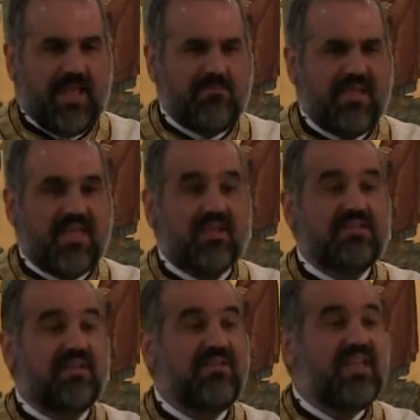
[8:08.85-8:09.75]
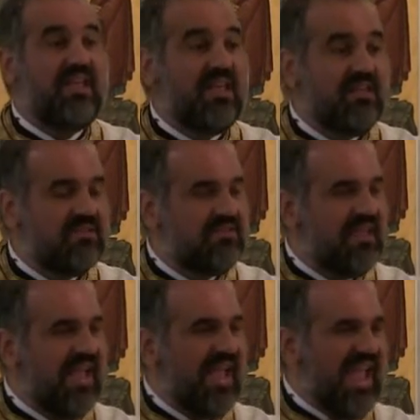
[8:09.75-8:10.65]
and because of
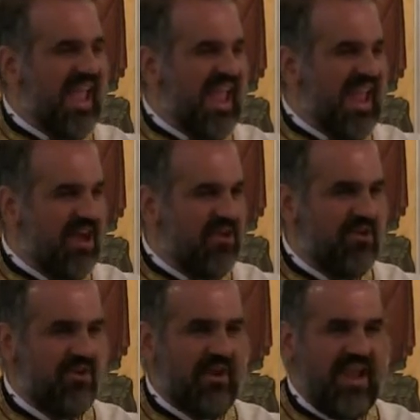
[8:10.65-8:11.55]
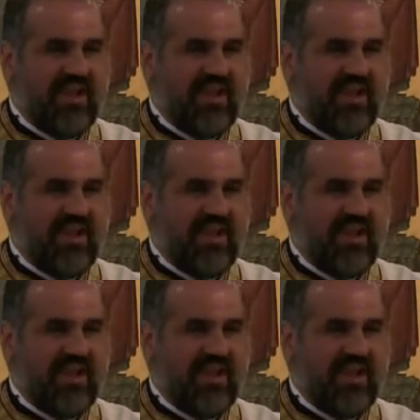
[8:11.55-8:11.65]
his anger